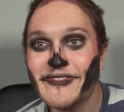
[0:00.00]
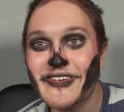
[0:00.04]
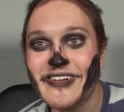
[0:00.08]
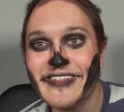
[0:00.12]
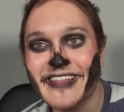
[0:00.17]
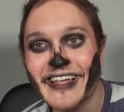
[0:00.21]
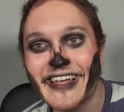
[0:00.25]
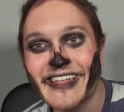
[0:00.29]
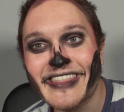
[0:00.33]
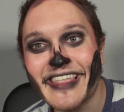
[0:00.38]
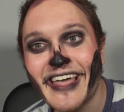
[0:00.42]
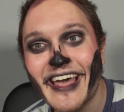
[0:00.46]

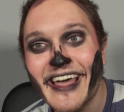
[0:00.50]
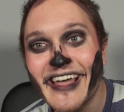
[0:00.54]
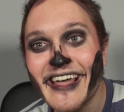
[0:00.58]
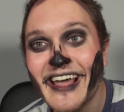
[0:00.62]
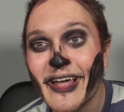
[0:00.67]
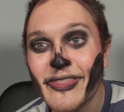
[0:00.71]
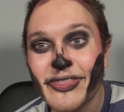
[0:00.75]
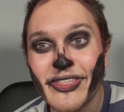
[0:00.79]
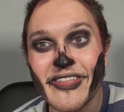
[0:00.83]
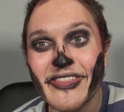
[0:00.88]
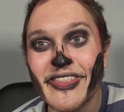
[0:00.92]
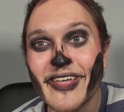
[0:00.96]
like that. I
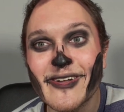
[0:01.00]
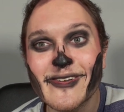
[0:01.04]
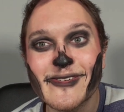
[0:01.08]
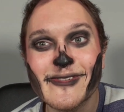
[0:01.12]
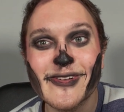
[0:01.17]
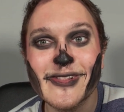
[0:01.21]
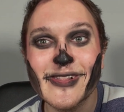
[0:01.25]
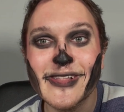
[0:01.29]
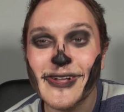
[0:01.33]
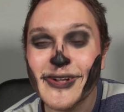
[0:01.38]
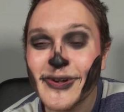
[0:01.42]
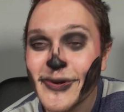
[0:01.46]
thought that was
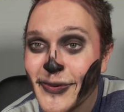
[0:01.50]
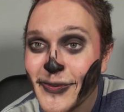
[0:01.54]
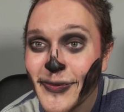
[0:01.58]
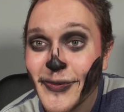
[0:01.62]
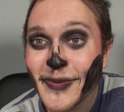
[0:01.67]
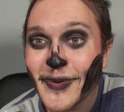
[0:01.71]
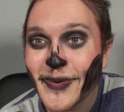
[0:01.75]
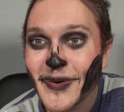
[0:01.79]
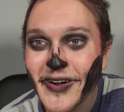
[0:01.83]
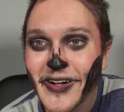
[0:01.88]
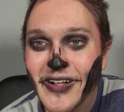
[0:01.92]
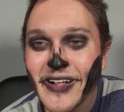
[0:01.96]
really
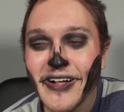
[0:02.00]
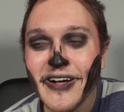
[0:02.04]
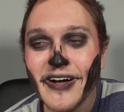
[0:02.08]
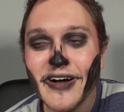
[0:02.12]
cool.